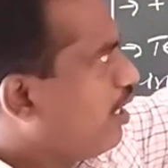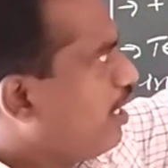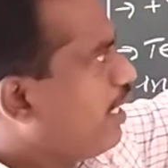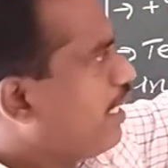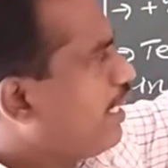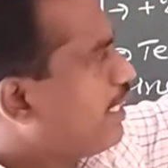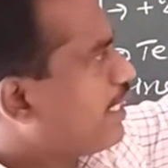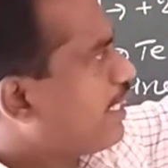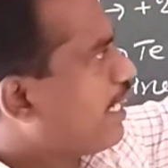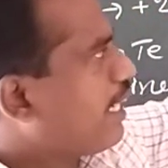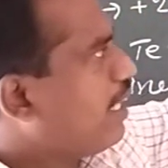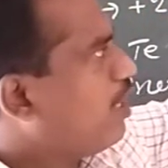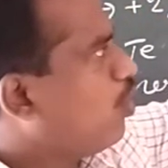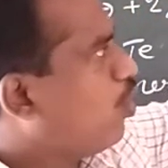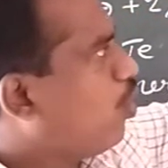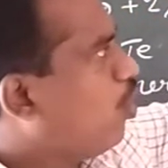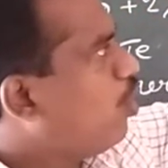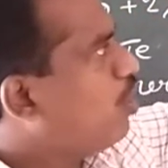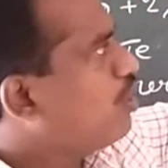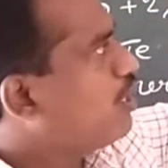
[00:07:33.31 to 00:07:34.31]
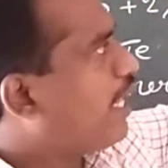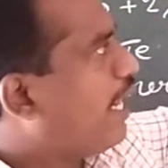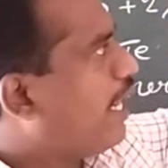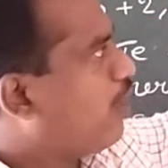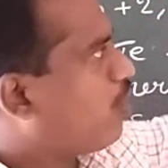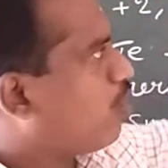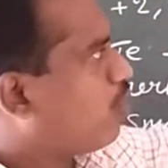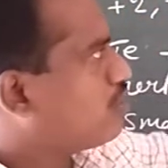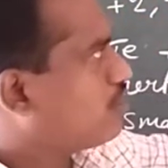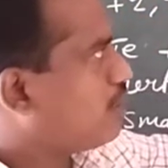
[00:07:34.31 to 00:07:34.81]
it can hold the
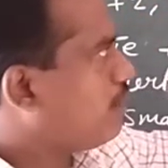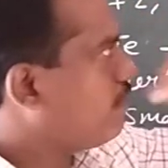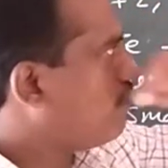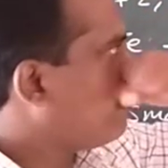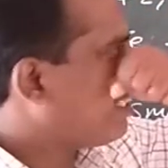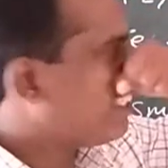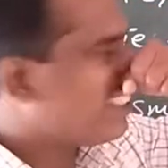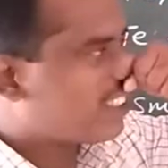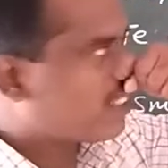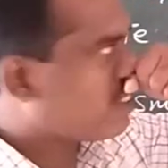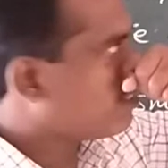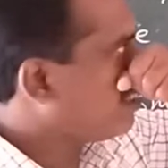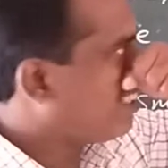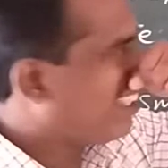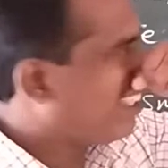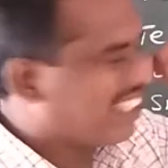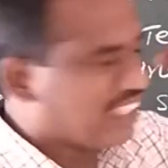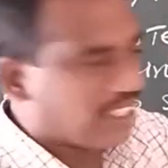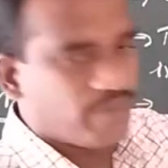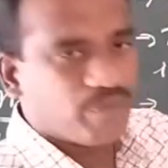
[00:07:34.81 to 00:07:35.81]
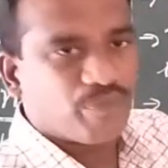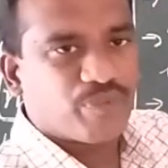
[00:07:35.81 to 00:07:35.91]
hydrogen very strongly.